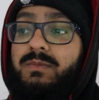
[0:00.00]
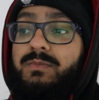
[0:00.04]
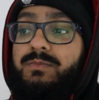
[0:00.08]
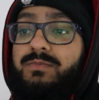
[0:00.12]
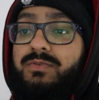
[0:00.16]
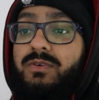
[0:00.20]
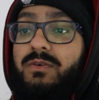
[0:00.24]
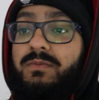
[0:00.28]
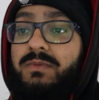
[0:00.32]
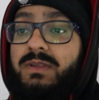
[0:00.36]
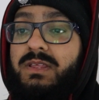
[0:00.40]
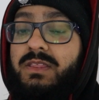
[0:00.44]

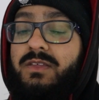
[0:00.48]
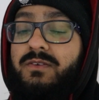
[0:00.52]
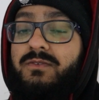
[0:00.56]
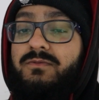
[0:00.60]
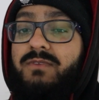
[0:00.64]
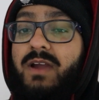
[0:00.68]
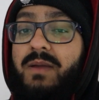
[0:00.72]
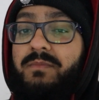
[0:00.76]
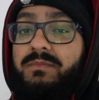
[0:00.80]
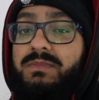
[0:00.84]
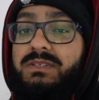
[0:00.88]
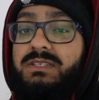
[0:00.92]
probably the
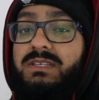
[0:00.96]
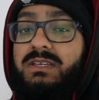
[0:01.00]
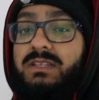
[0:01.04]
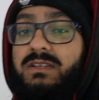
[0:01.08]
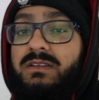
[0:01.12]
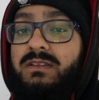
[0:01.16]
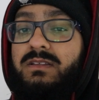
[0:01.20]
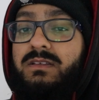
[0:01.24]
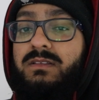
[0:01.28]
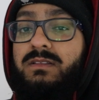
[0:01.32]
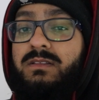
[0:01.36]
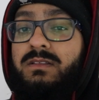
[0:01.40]
ramp's in,
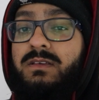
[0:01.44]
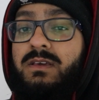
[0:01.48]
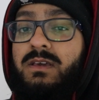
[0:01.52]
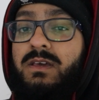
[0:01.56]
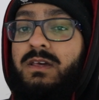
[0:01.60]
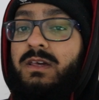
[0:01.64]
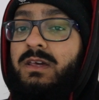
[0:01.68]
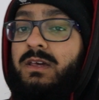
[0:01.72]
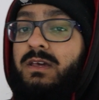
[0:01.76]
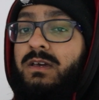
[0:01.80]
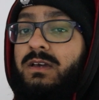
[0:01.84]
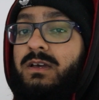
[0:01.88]

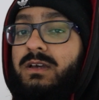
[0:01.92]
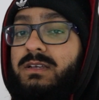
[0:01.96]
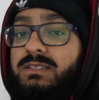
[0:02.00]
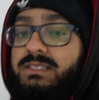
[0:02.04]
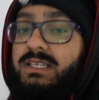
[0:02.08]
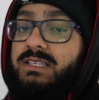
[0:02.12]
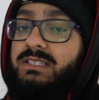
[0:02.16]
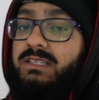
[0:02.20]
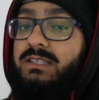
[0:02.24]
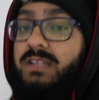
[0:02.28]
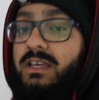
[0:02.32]
because that's